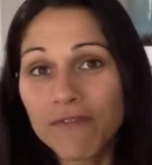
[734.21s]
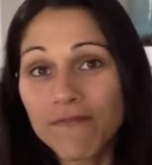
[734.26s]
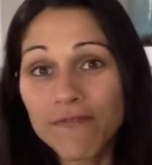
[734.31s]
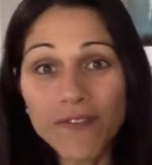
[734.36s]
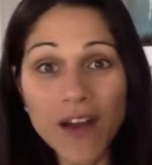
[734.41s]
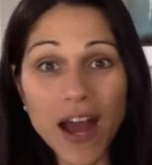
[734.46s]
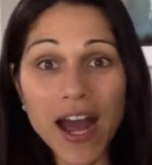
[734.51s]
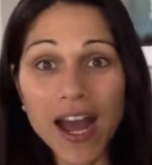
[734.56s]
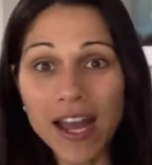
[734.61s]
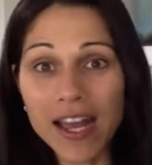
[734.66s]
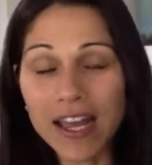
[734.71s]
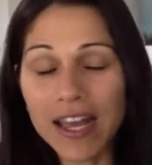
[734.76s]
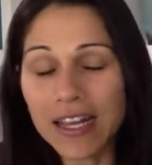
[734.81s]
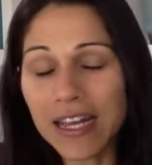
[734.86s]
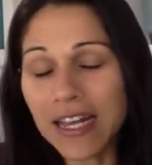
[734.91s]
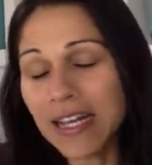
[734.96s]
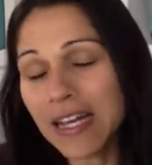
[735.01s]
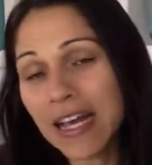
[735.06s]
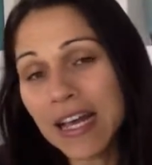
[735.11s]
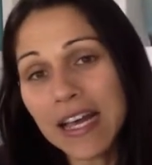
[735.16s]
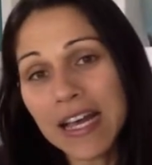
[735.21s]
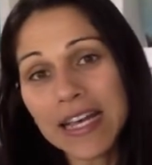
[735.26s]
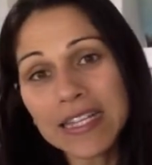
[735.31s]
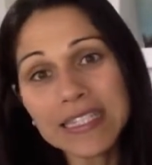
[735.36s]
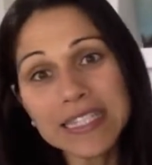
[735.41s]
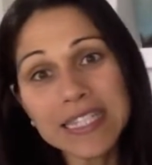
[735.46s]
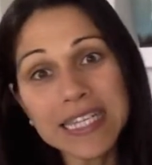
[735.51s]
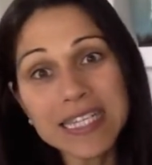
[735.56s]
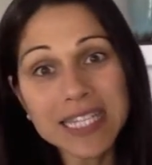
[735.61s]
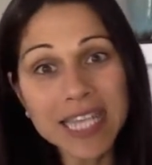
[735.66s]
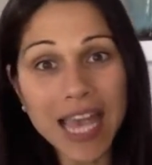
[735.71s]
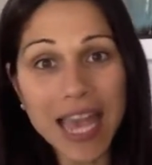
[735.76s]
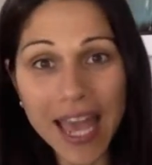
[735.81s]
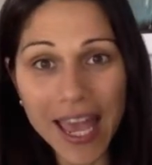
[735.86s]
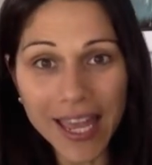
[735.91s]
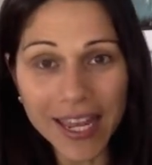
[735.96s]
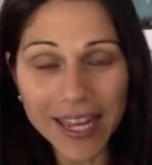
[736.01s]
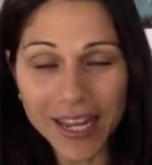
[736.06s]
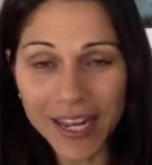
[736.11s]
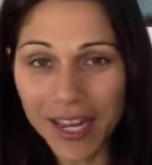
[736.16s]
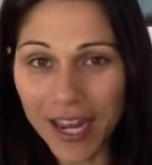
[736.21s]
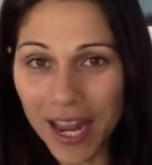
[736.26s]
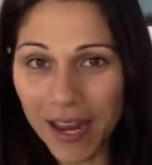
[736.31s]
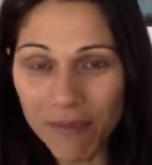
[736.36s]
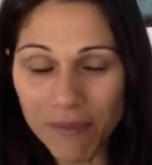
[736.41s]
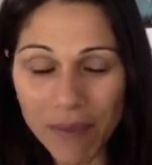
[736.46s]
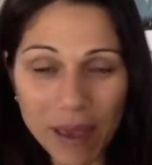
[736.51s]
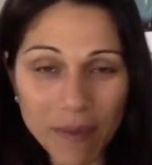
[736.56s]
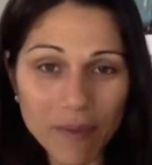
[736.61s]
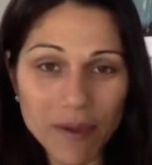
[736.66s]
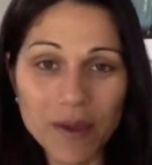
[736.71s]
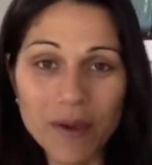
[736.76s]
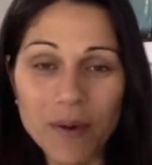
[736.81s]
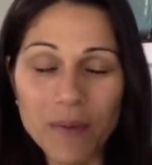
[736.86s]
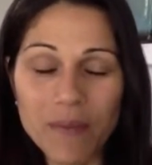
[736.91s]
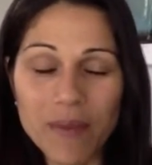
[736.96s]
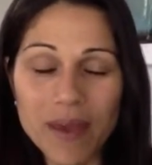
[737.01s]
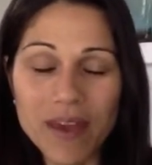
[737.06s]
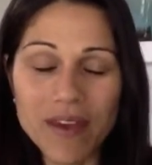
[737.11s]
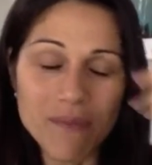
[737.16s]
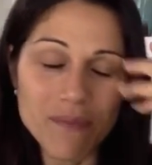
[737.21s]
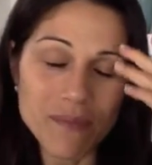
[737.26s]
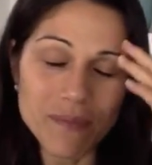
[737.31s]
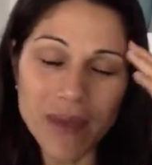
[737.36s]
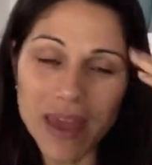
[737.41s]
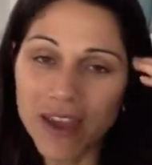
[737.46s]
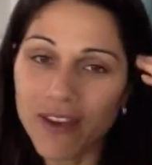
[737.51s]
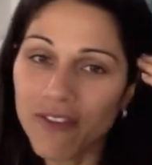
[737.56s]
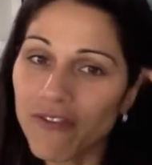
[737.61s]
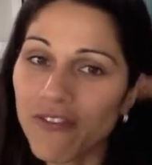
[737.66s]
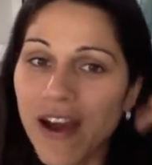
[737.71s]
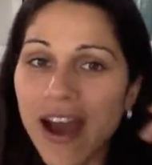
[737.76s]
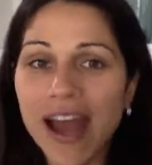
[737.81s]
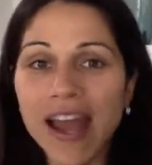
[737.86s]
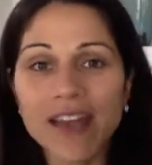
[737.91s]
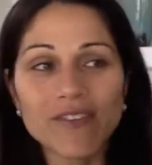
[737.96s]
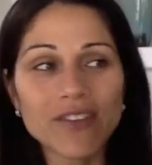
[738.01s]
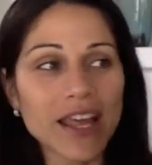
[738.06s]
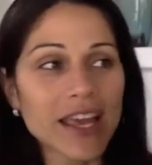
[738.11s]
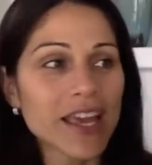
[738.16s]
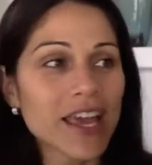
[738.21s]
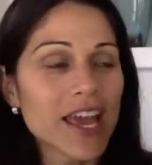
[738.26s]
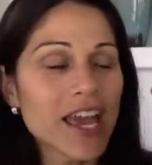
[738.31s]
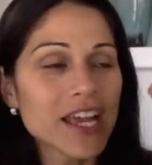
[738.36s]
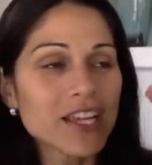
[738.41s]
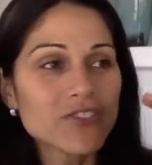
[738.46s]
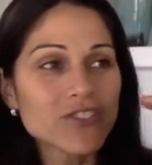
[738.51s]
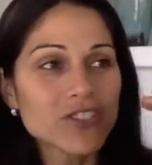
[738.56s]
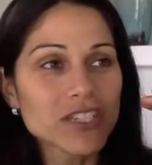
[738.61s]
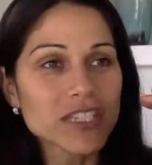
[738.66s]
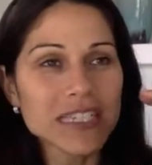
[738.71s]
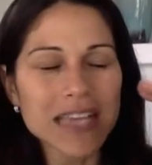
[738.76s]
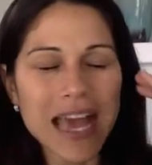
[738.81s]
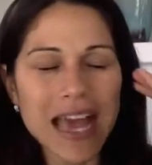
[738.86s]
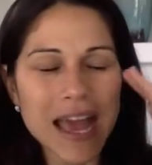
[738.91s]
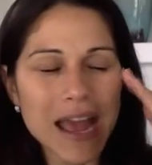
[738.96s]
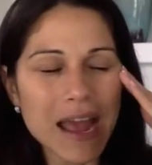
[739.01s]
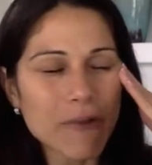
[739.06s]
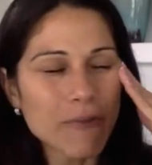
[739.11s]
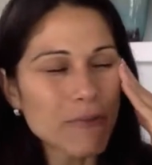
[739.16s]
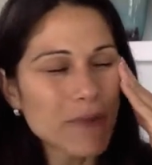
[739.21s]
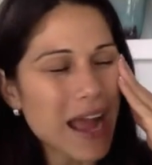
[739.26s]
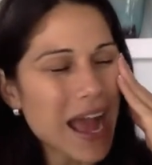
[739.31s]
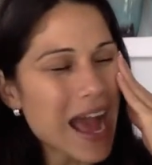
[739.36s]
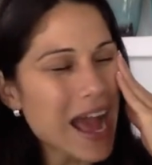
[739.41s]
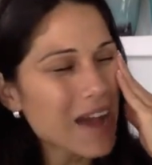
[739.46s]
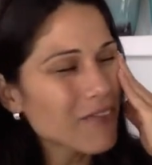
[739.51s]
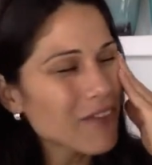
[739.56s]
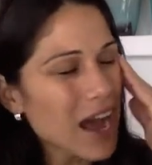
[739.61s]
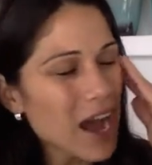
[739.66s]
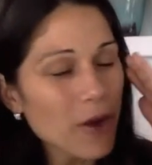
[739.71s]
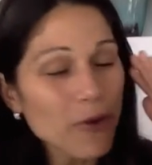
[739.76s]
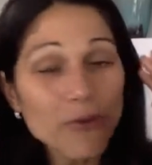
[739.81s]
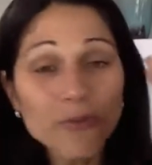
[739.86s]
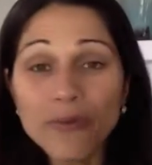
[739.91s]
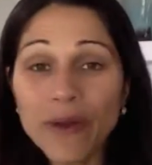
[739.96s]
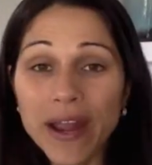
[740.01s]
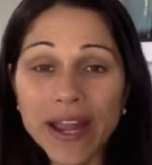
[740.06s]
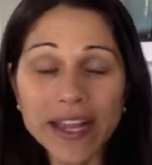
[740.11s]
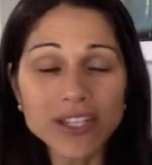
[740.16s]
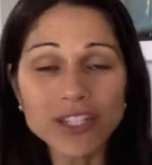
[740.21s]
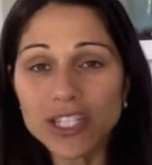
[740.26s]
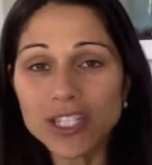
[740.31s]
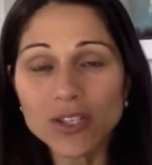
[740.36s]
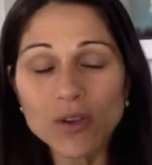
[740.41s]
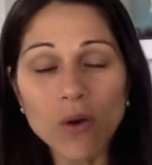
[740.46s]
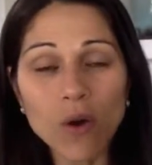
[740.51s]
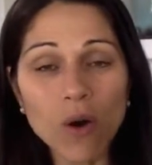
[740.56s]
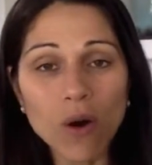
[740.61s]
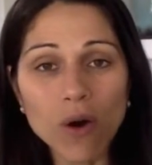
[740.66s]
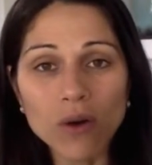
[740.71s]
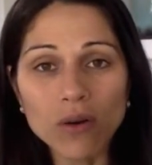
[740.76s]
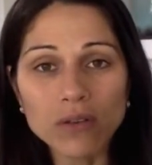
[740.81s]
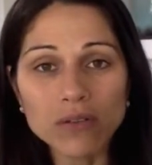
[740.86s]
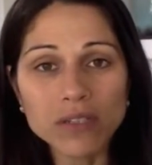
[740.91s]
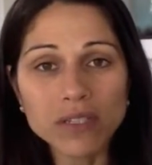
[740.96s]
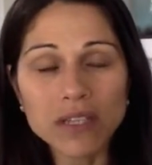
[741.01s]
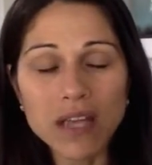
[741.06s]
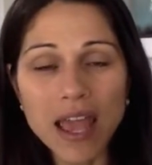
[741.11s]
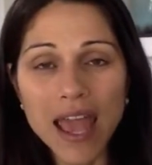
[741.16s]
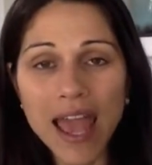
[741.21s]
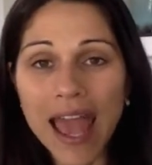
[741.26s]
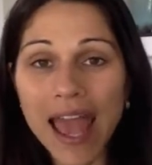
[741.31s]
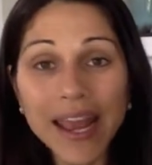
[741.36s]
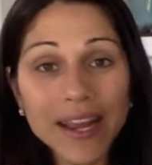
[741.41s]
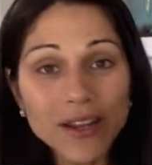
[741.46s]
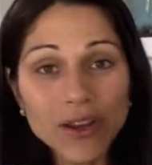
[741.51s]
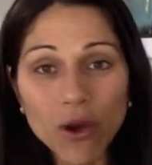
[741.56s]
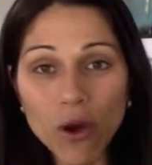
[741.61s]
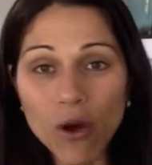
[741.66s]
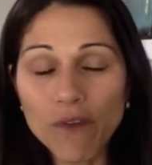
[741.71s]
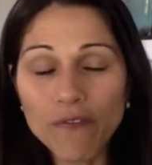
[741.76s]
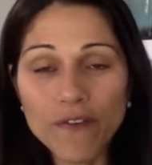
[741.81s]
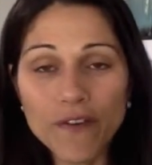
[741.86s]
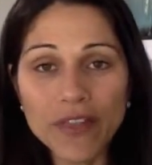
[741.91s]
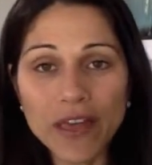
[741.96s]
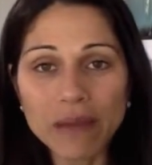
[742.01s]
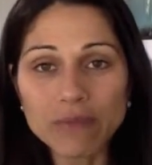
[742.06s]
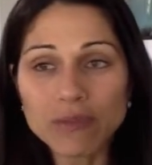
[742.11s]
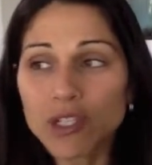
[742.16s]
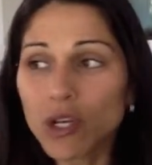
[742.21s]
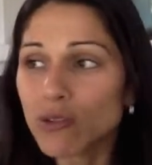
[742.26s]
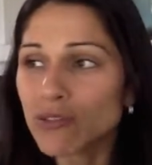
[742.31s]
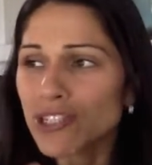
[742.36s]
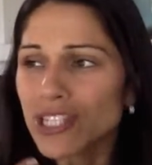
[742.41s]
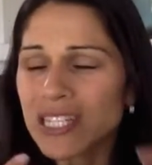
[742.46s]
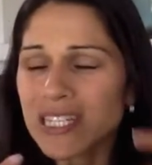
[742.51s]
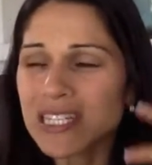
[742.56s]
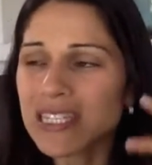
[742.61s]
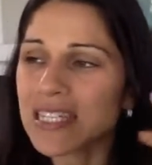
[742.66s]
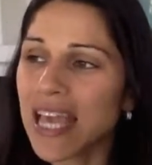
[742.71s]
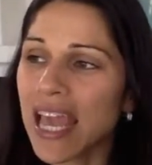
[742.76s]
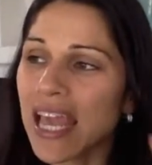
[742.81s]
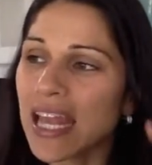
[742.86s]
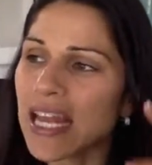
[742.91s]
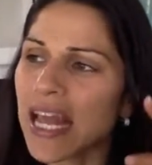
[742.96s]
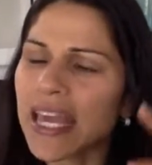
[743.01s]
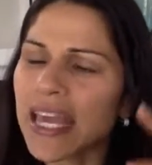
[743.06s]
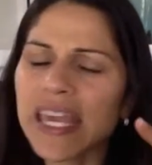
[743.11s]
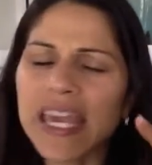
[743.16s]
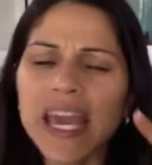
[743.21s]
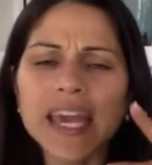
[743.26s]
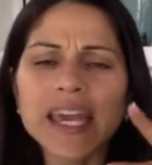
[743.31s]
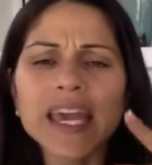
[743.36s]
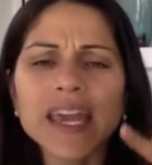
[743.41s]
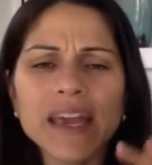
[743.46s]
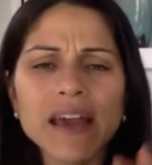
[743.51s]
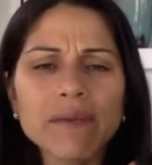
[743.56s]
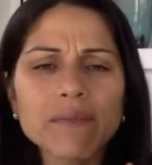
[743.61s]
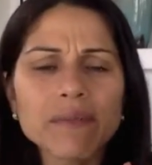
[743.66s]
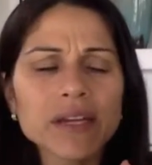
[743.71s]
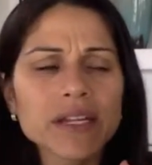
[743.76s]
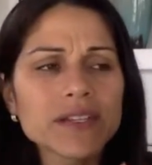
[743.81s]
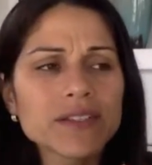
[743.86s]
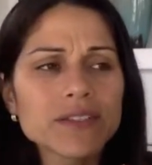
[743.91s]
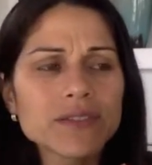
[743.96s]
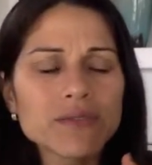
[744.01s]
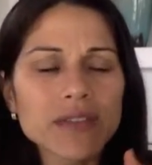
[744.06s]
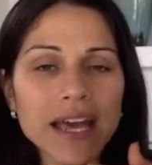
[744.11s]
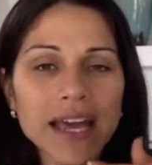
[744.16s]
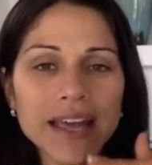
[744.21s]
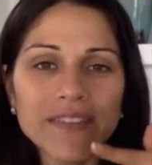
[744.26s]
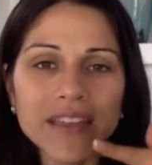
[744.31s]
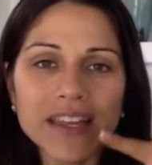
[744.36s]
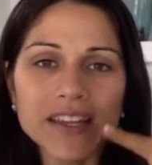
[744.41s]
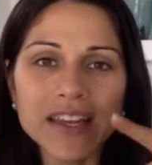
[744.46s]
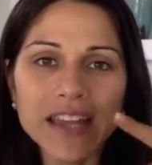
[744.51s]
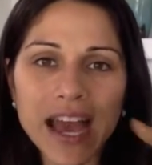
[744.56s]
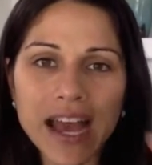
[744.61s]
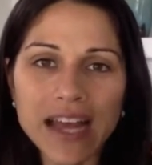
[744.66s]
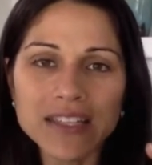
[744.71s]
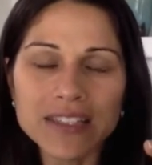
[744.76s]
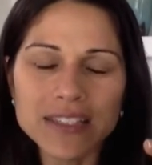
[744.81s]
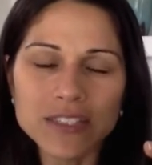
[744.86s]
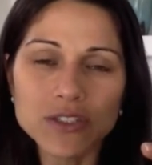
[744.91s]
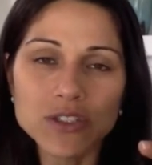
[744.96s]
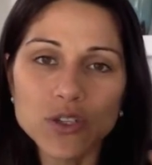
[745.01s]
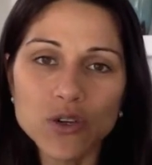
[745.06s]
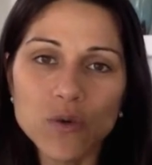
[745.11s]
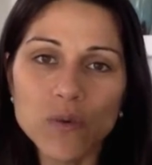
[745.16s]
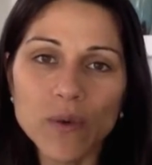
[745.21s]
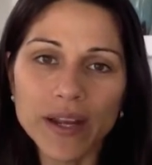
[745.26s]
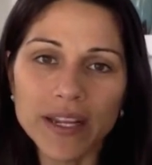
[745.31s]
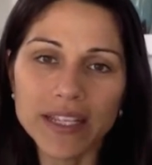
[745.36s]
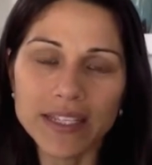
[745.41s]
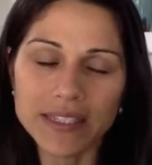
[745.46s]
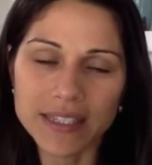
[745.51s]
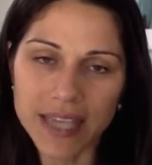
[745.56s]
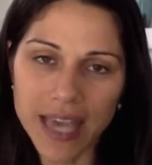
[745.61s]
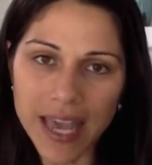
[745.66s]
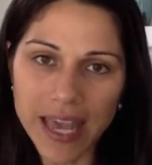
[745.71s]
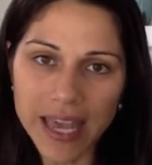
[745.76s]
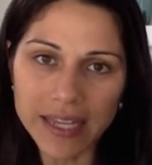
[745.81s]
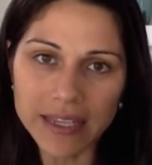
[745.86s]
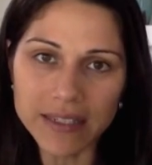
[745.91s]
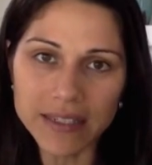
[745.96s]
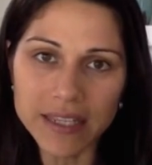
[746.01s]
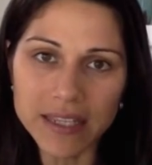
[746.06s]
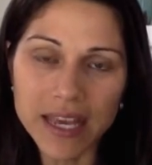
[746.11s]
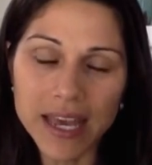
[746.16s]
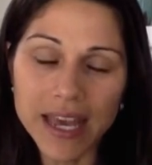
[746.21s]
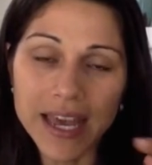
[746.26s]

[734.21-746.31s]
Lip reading: SC10 and maybe you'll make 5. Like just have outrageous goals and go for them. Don't just say like, yeah, I'm gonna do that and then not do what it takes.